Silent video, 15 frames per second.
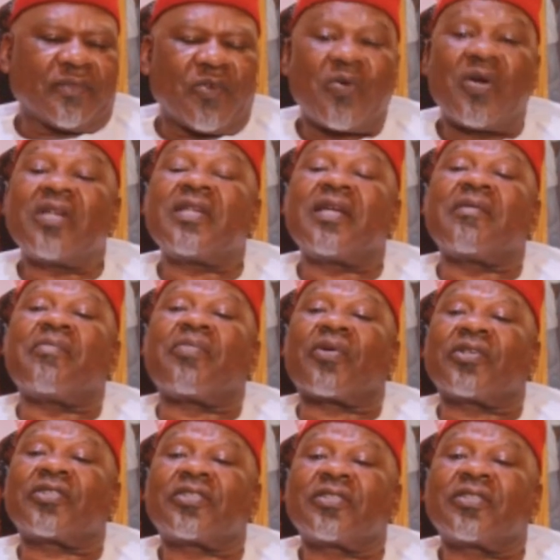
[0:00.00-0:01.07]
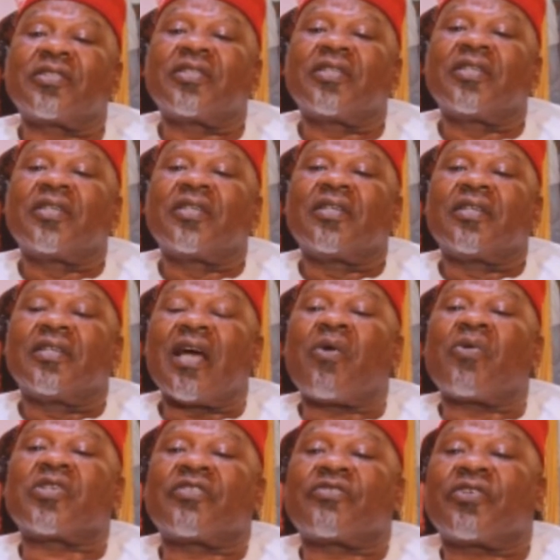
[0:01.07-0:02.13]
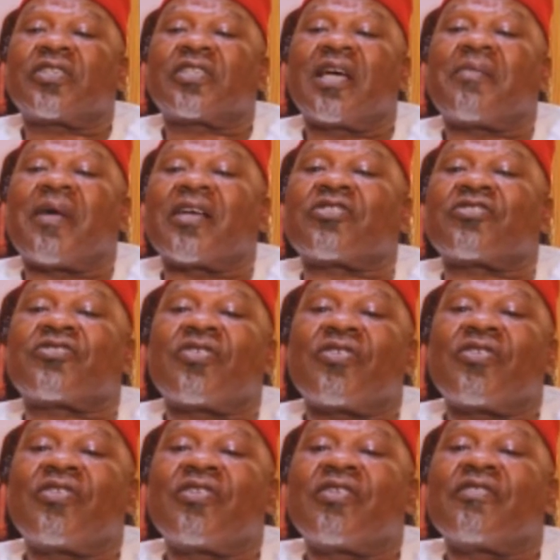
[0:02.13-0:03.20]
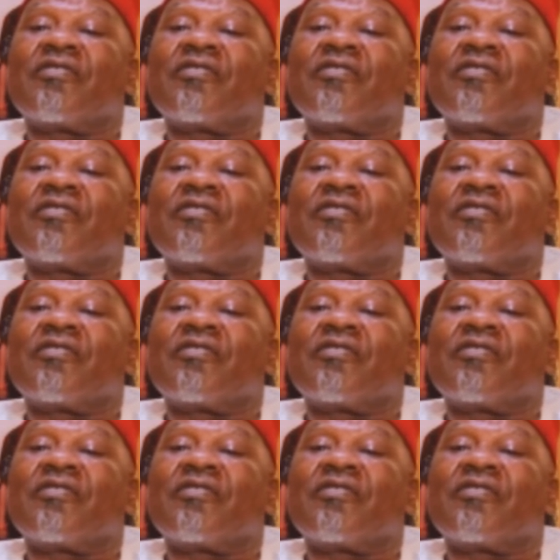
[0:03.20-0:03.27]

When they brought, that was the first time I saw